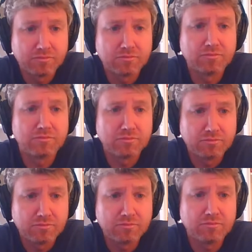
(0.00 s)

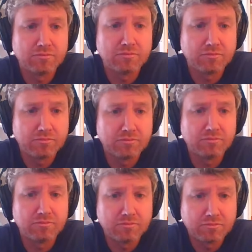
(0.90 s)

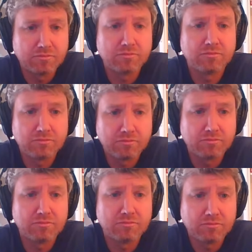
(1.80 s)

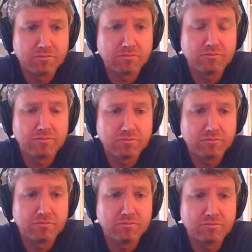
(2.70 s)
(not speaking)